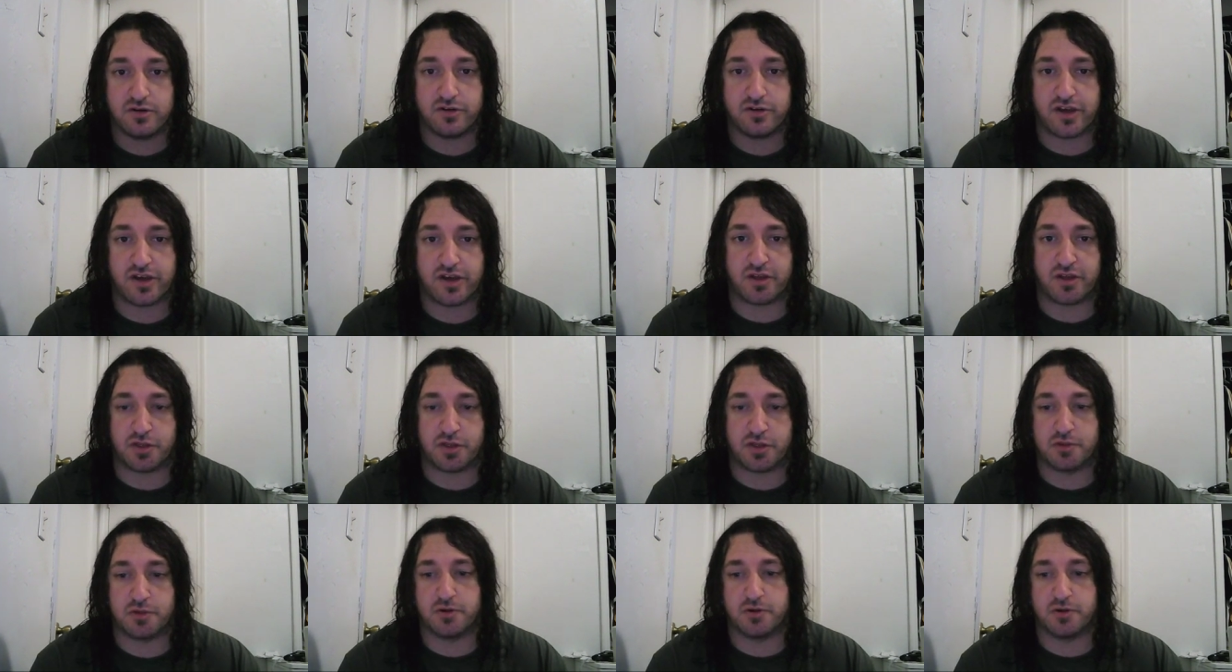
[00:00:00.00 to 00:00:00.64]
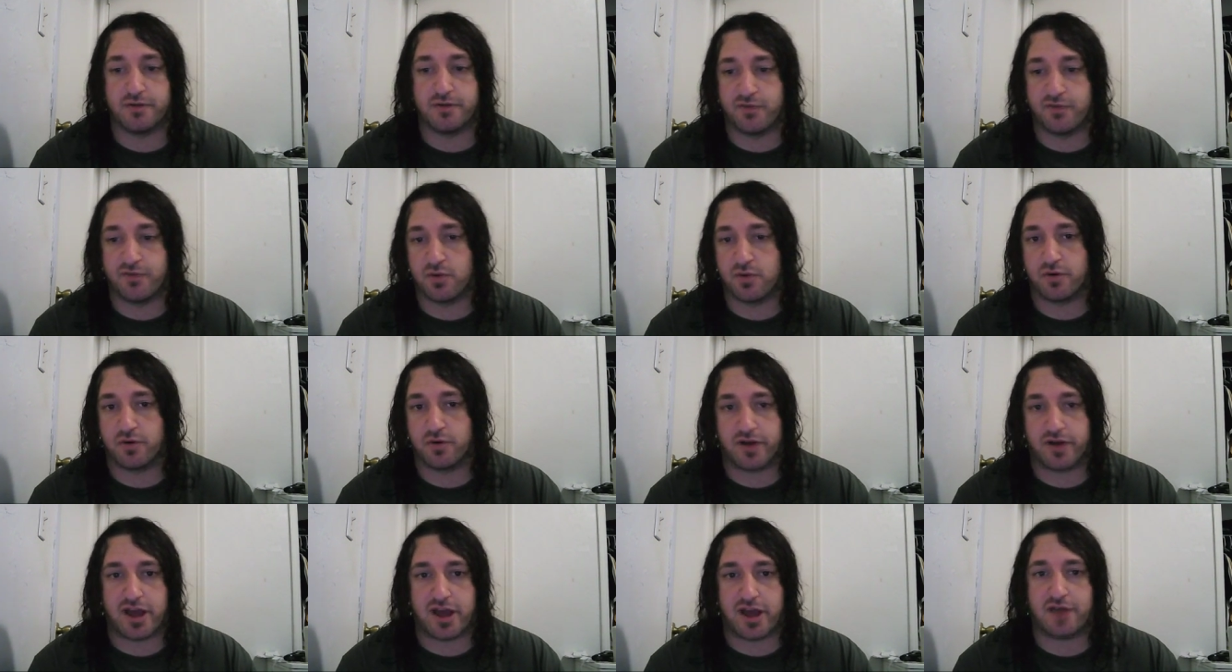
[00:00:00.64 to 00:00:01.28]
At
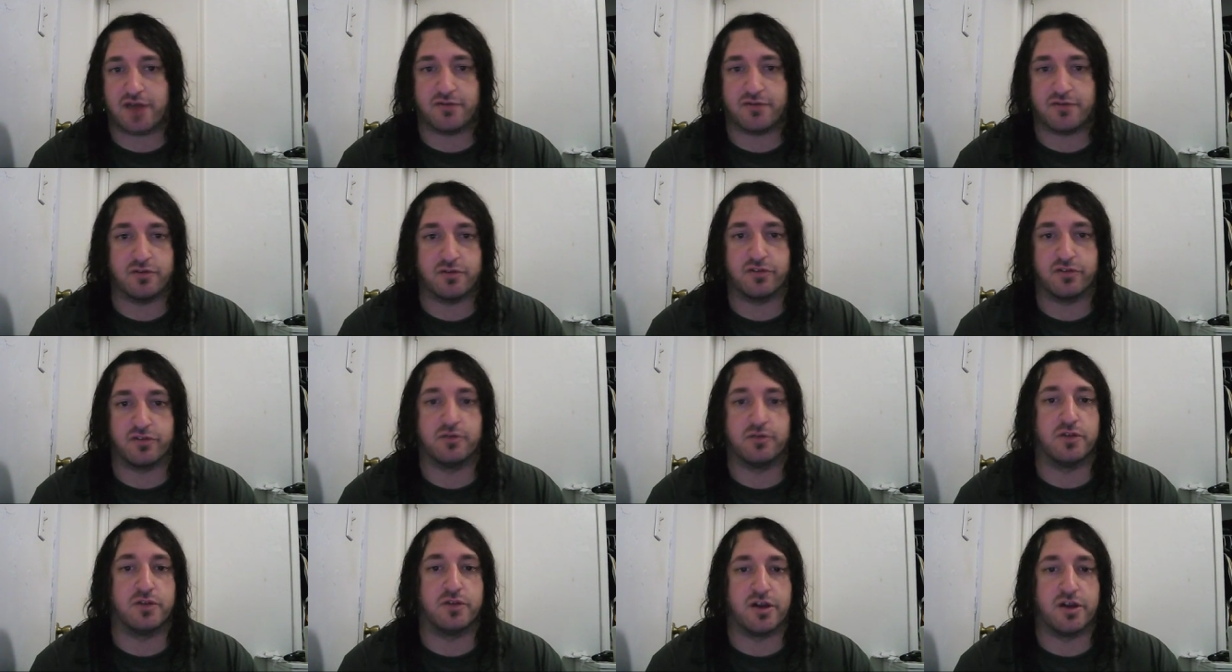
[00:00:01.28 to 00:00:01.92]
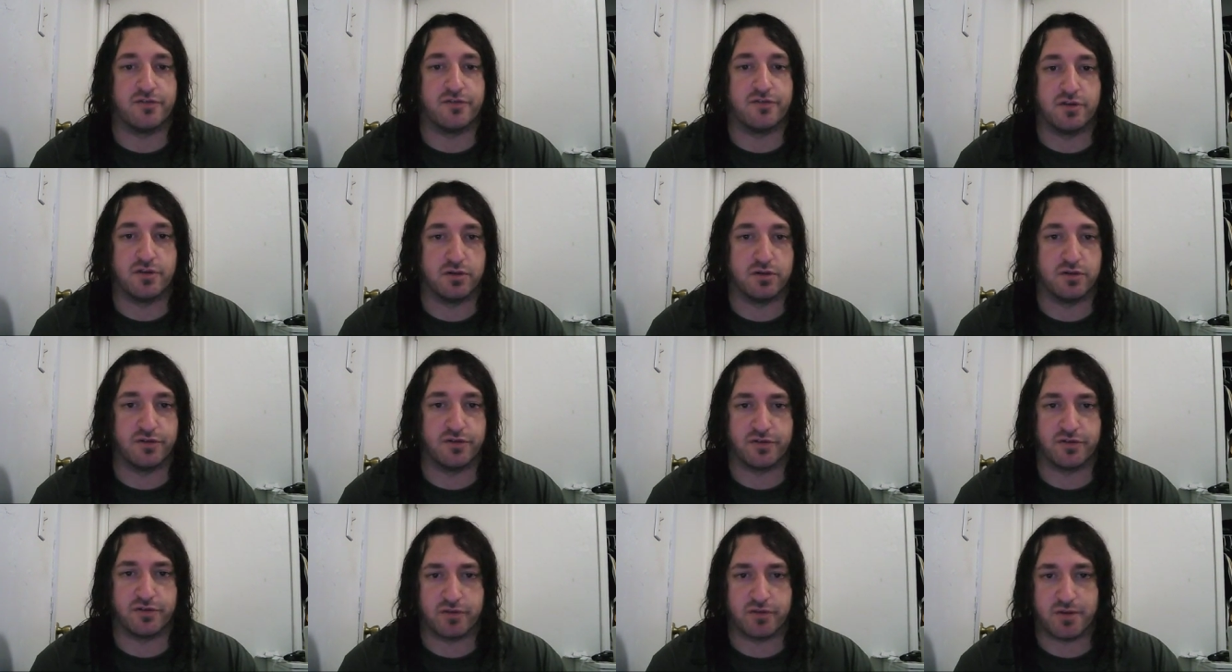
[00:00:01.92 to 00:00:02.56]
34 and a half years old, I have no
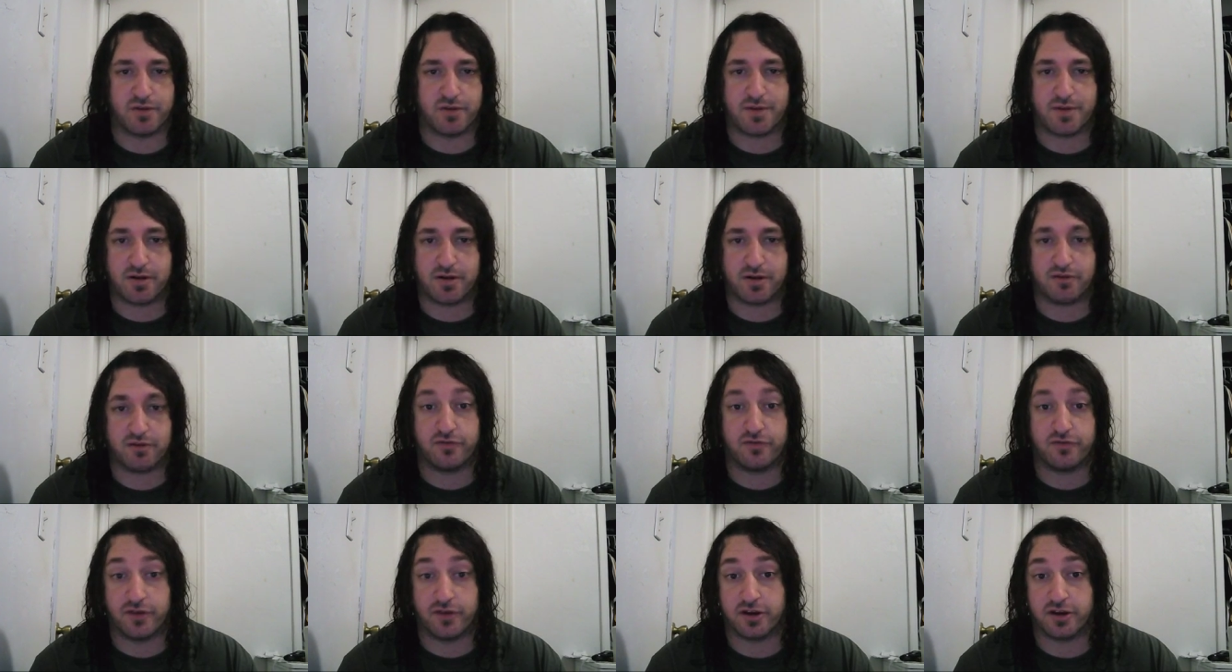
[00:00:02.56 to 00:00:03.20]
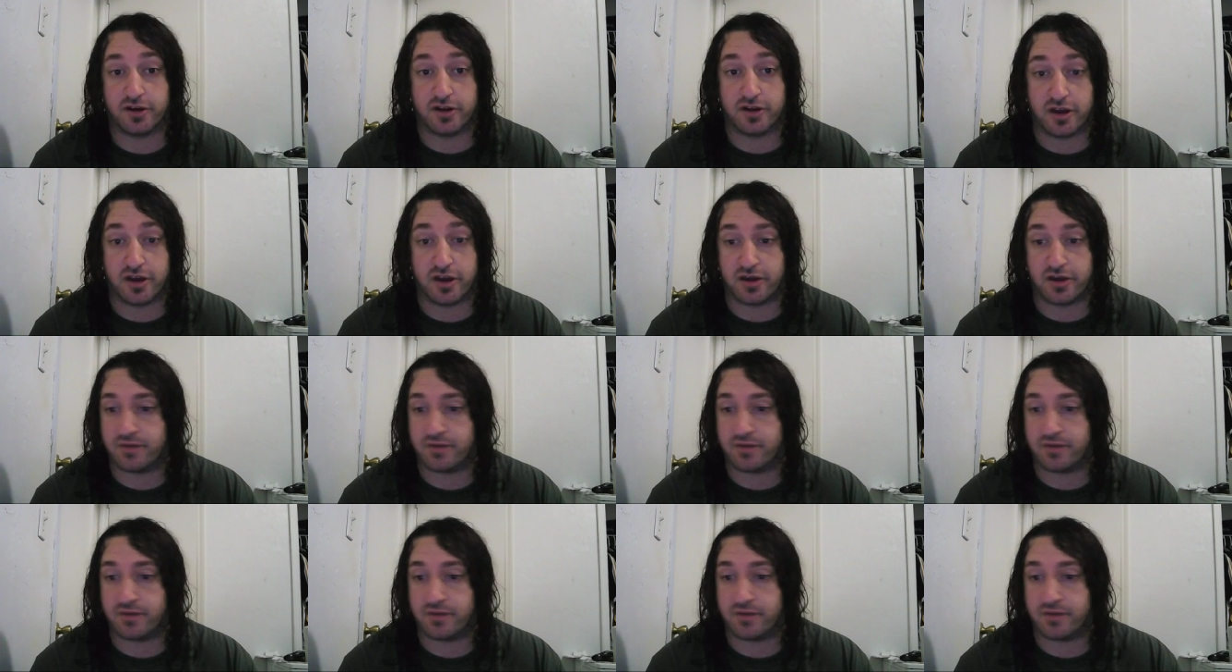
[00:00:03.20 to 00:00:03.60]
living grandparents. Fucking hey.